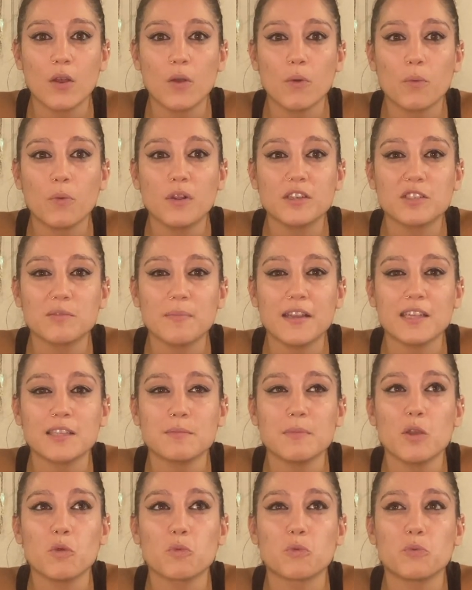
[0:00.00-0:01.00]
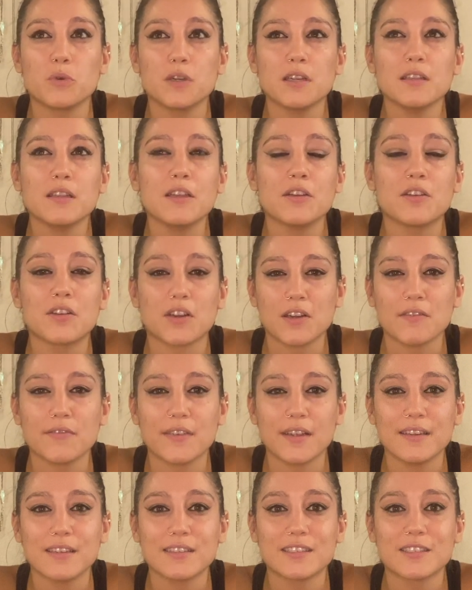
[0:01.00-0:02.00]
which makes me really
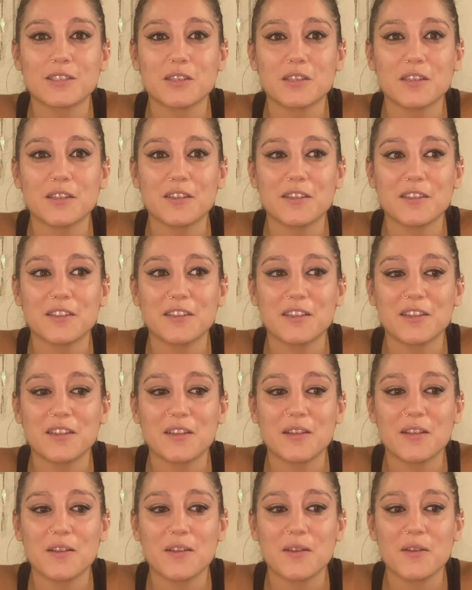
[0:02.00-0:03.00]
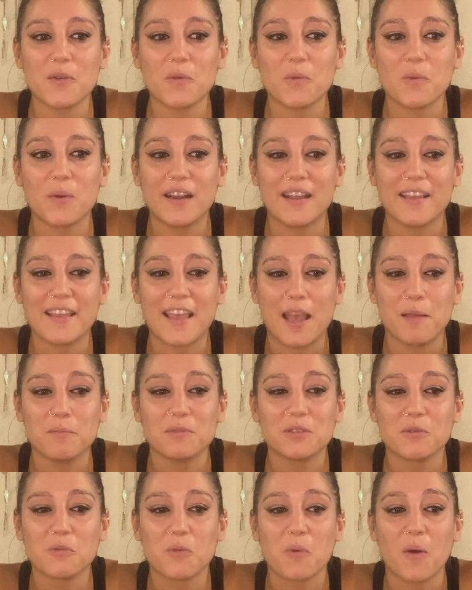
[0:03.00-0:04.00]
nervous when it came
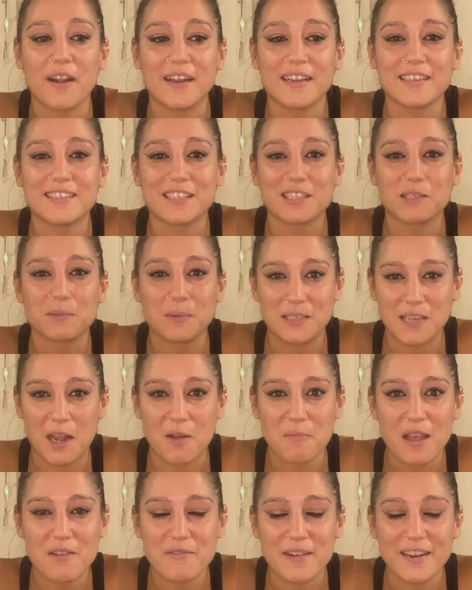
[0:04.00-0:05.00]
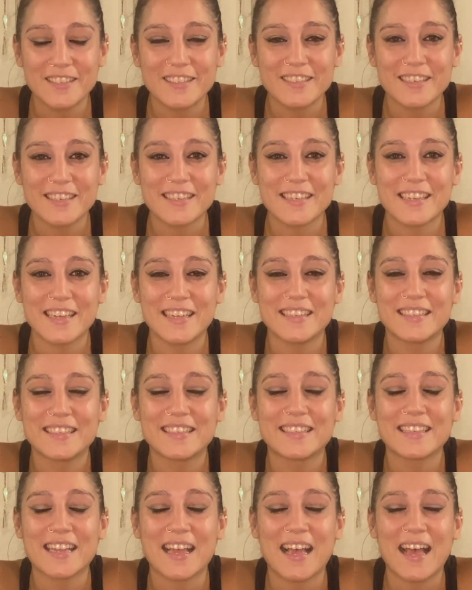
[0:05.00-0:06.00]
to wanting to switch out my razor
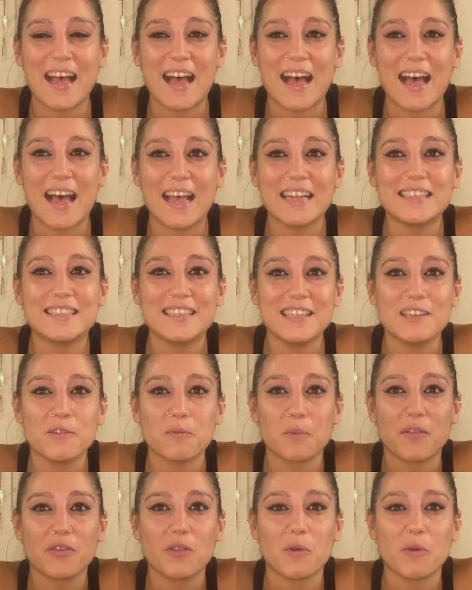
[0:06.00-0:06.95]
because I didn't want the